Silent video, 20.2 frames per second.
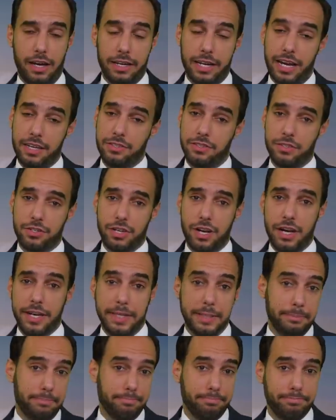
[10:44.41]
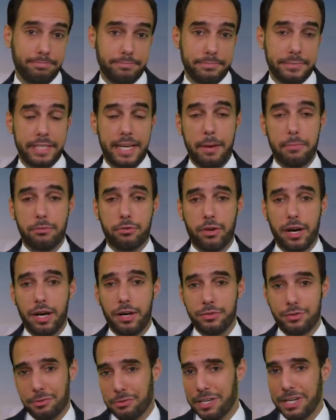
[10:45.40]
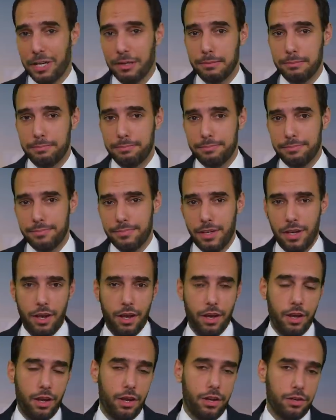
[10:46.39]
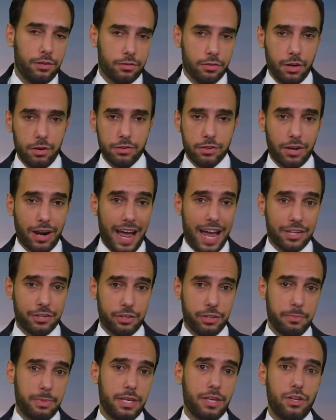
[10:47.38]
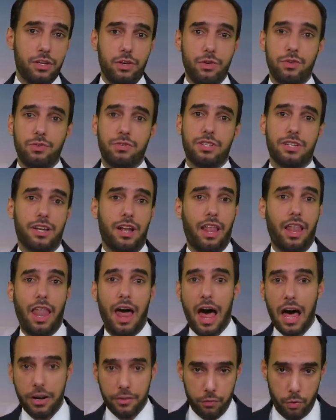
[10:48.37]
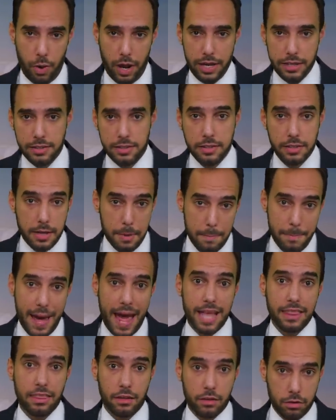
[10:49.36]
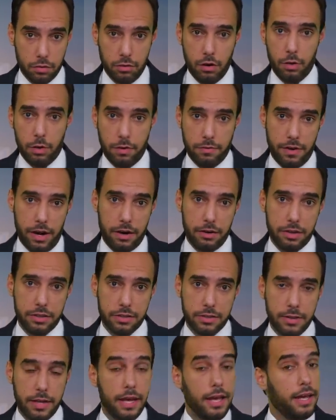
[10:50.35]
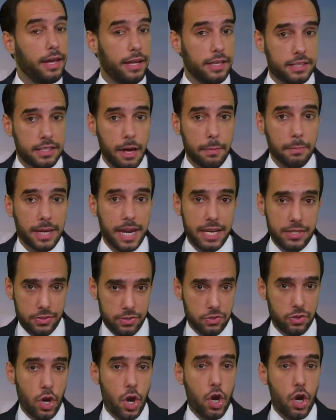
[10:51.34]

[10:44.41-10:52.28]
I guess in China, chemtrails are real. Drones are actually being used in a lot of ways to combat the coronavirus. In some cases,